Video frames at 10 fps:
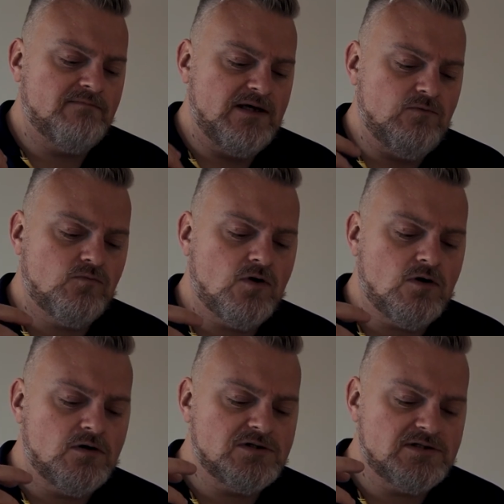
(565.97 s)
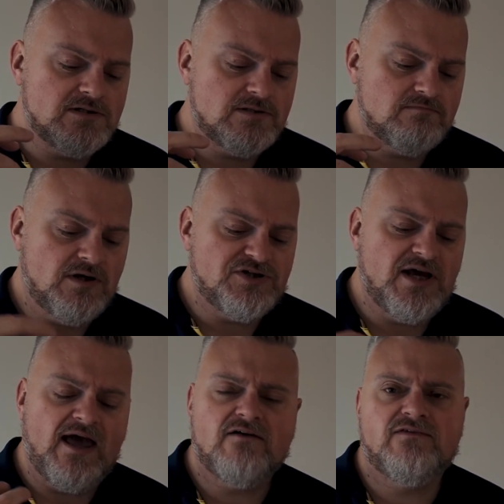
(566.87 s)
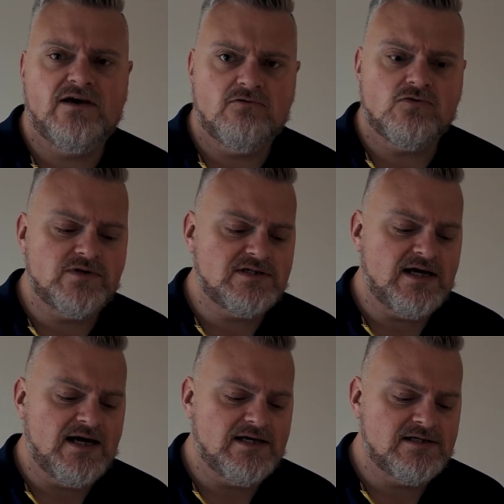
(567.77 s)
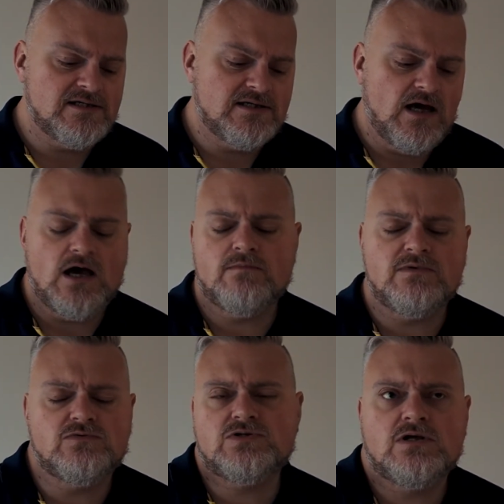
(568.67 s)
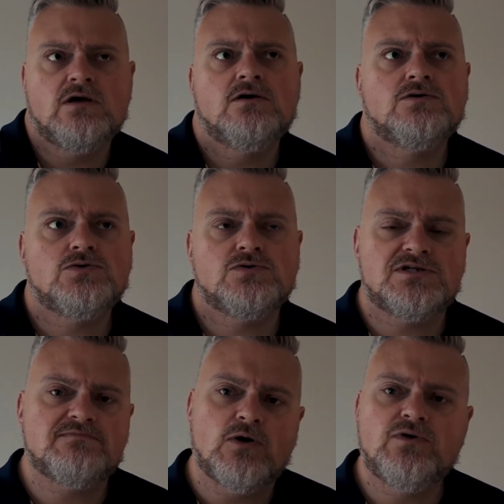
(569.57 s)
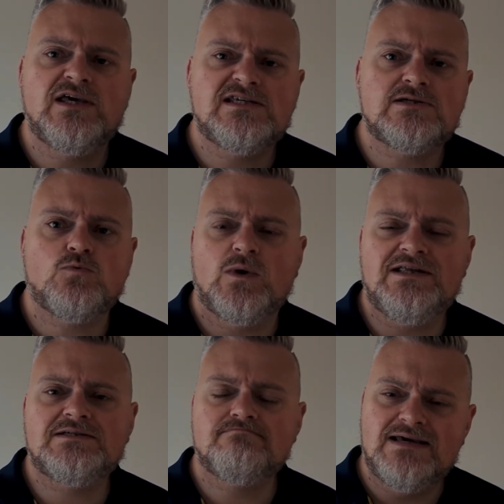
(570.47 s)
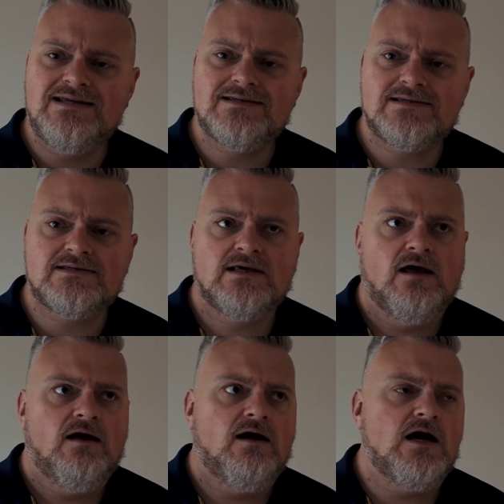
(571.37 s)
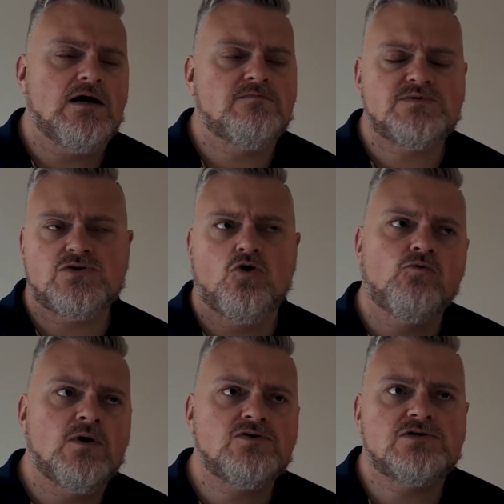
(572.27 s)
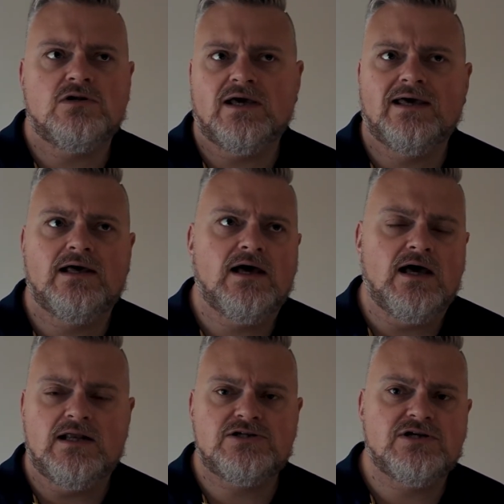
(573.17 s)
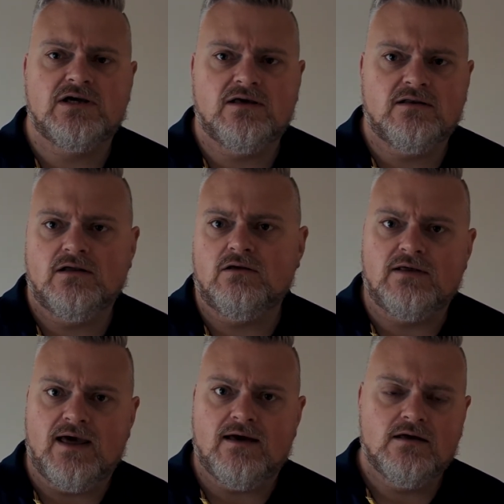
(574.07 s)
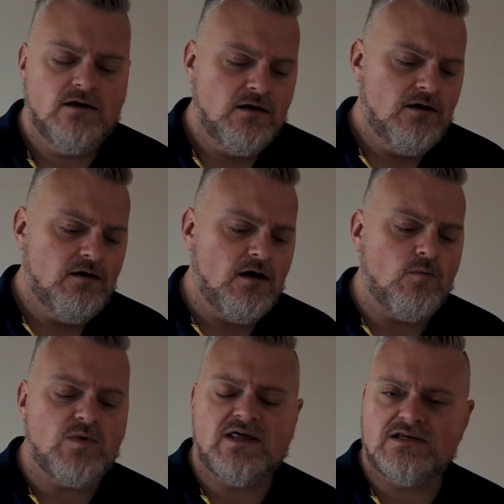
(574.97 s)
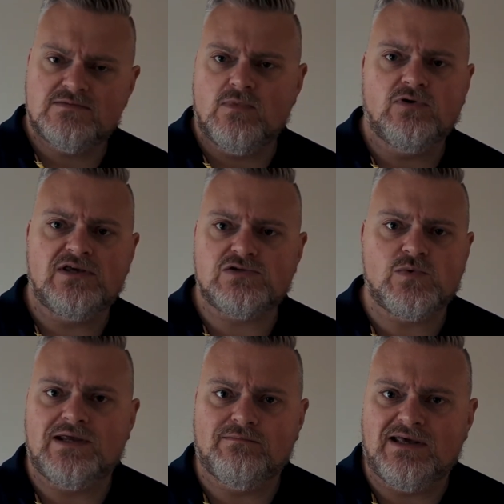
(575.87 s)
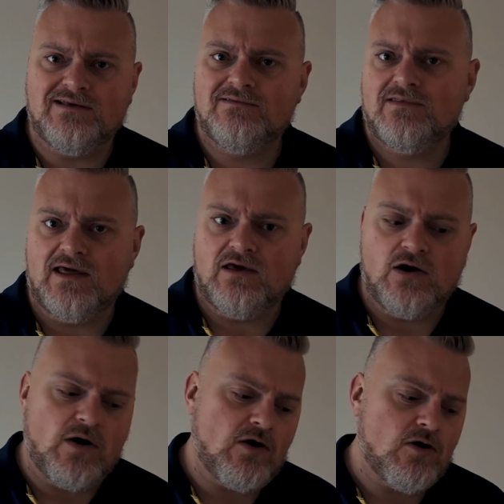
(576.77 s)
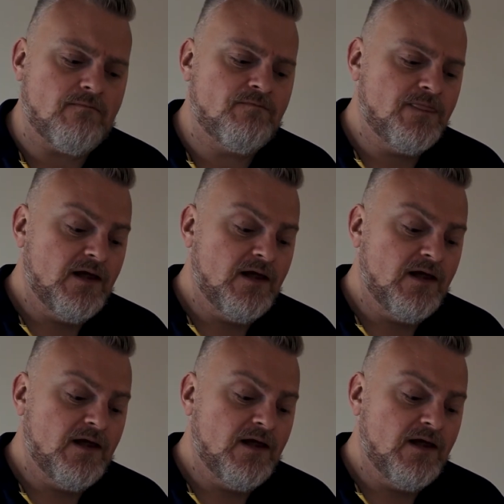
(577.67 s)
It was much heavier on the taste. It was sort of smoky sweet meats. So almost like a legic that you get with that smoky sweet meat thing going on.